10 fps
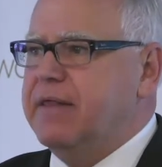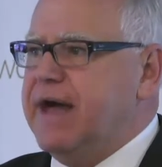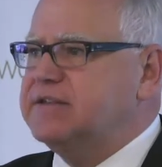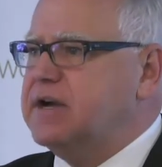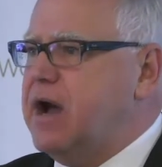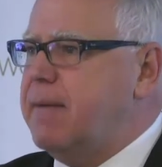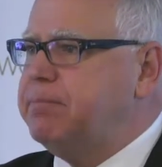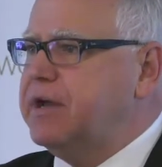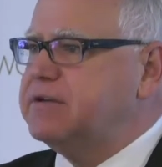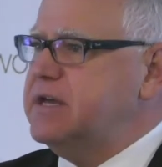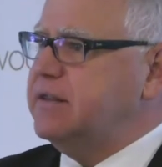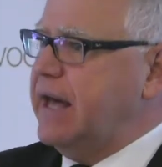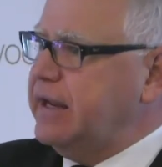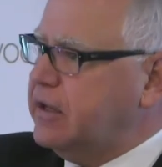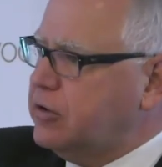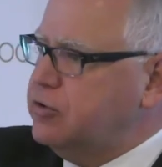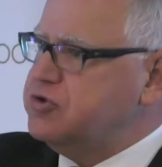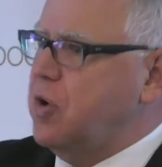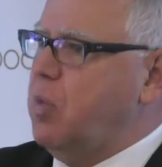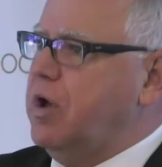That's a complex thing. That
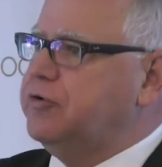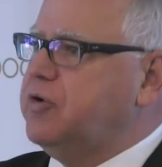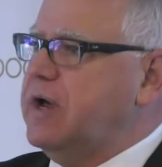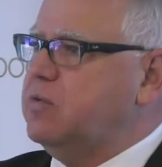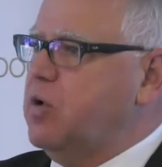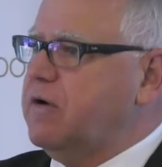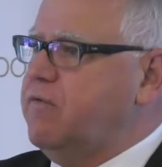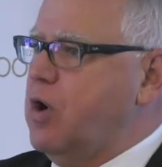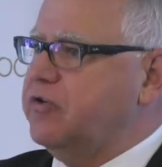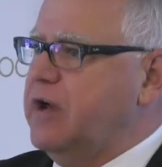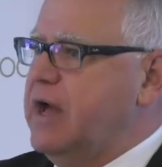includes a well-trained workforce.